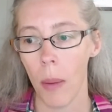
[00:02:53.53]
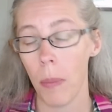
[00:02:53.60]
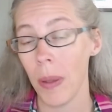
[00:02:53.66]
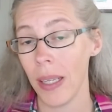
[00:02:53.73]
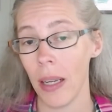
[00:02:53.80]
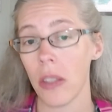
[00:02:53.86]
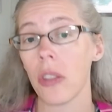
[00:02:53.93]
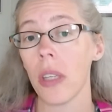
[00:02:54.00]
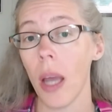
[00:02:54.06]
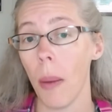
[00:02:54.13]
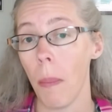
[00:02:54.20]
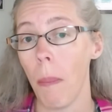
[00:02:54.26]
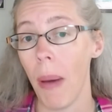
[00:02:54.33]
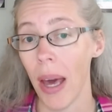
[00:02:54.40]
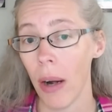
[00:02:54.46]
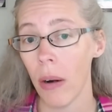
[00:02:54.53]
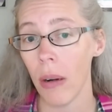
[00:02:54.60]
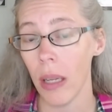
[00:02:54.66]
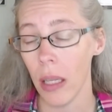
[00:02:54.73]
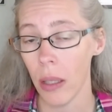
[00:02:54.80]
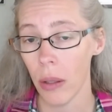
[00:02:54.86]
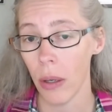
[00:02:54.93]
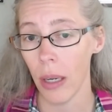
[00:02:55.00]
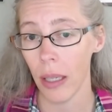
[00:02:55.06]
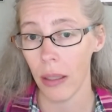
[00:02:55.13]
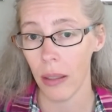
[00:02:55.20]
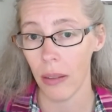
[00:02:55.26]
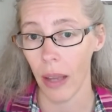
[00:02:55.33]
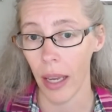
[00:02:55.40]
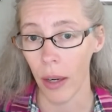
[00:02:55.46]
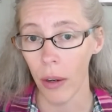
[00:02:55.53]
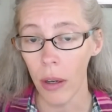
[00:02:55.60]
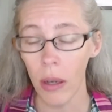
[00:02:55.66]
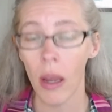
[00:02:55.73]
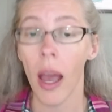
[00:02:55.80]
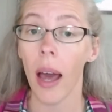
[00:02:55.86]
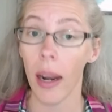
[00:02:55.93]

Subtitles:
potentially a better e-learning designer?